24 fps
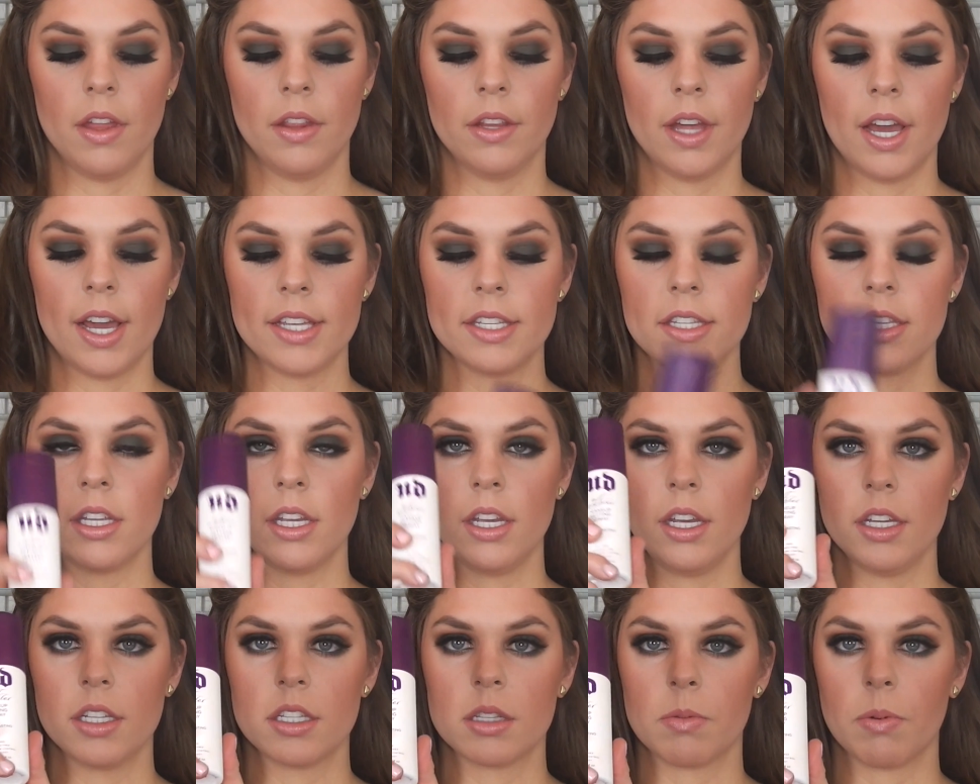
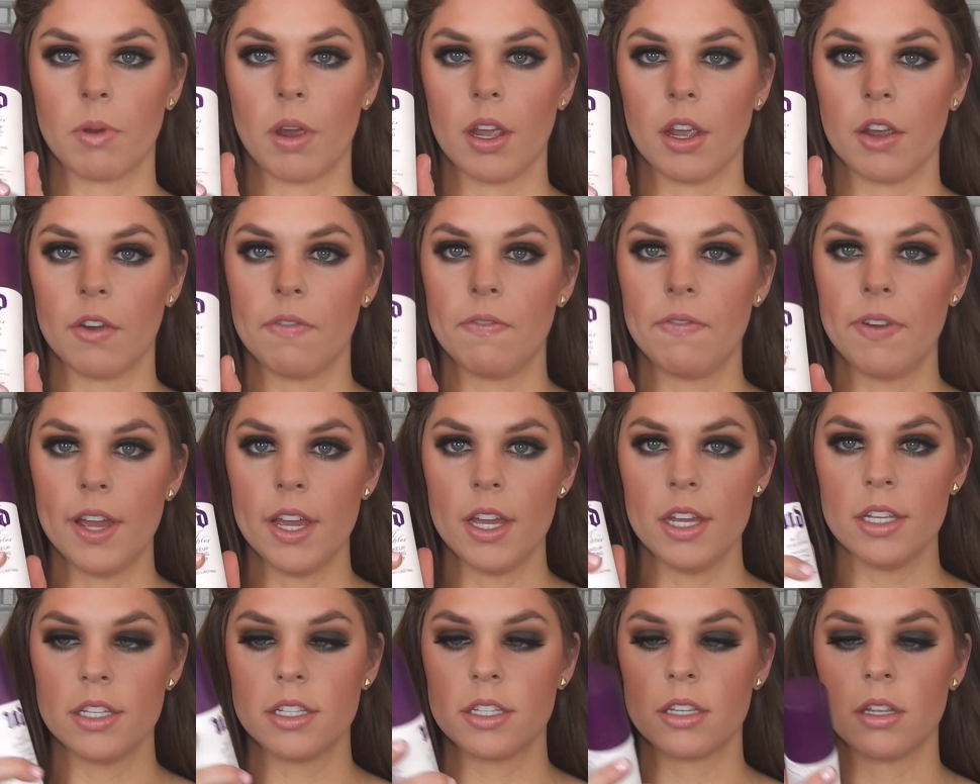Lastly, spray your
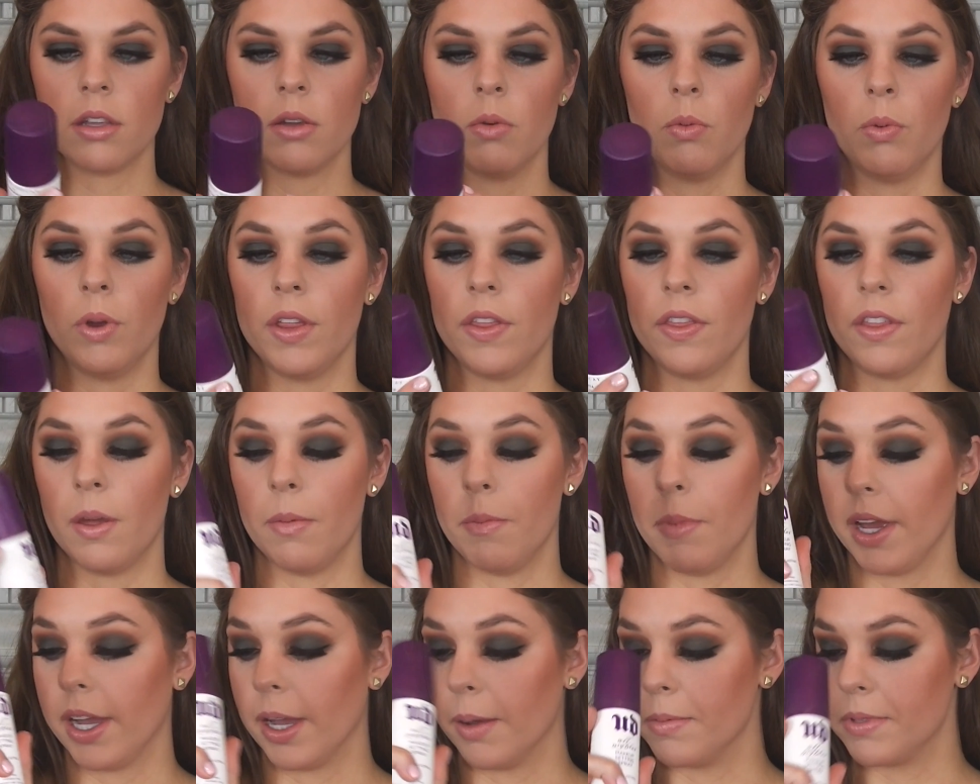face with a
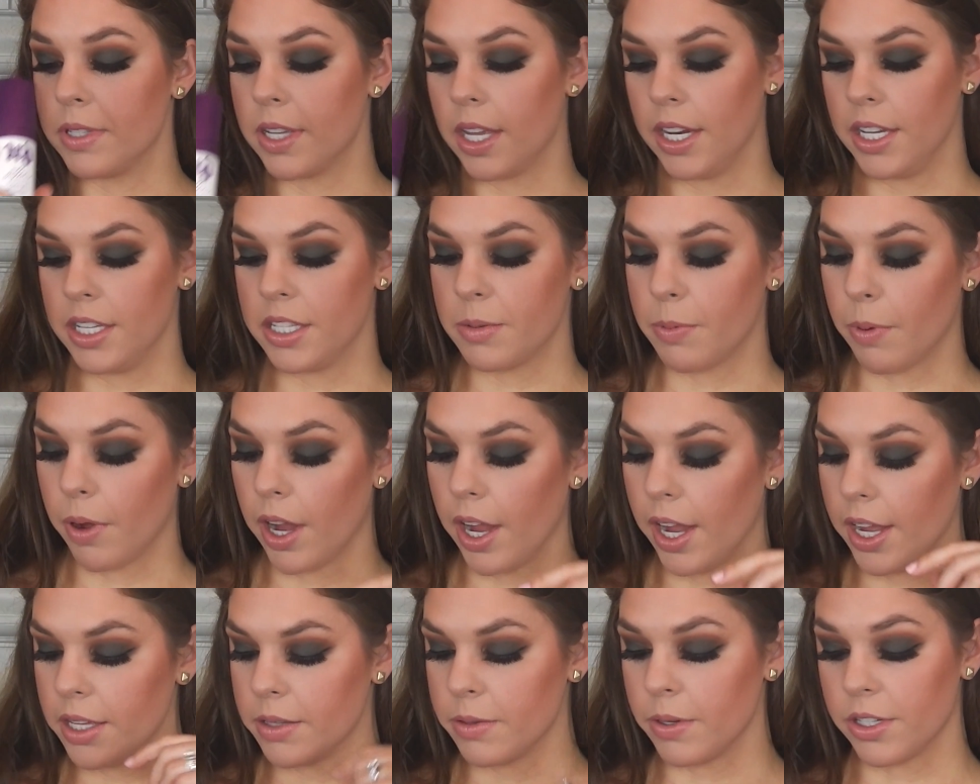makeup setting
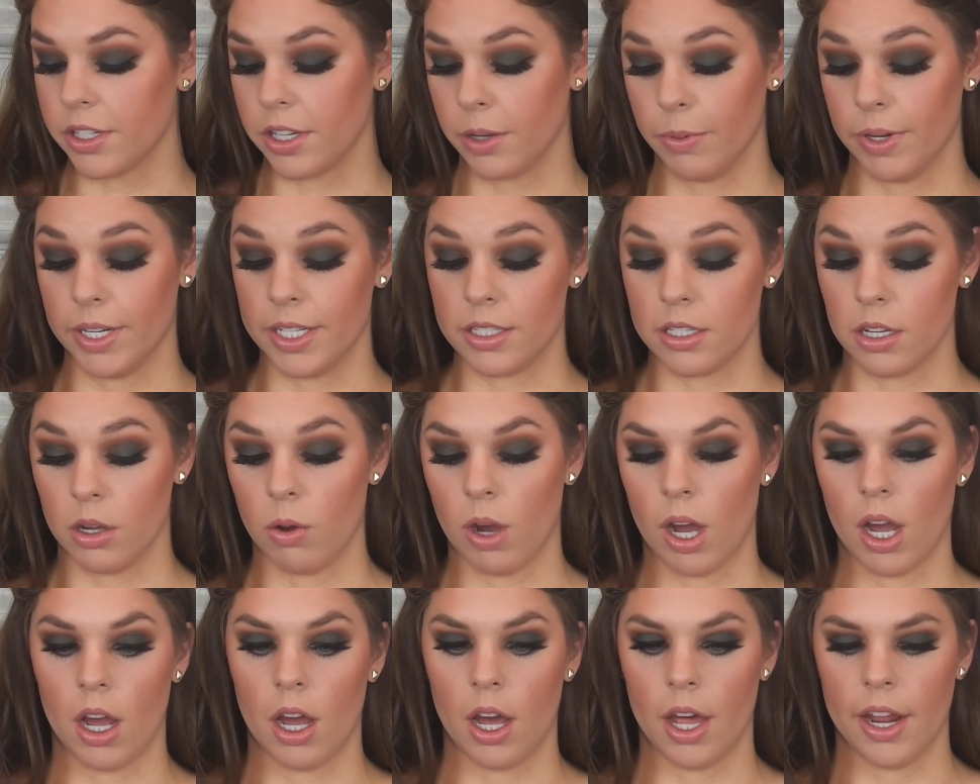spray, especially when it's so
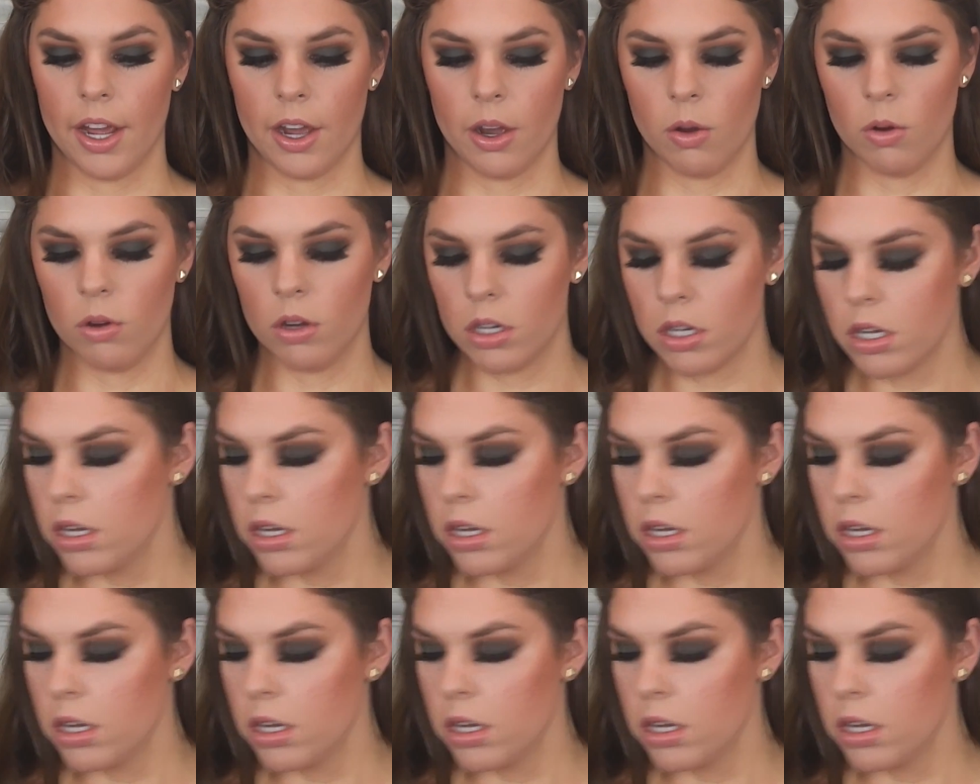hot out.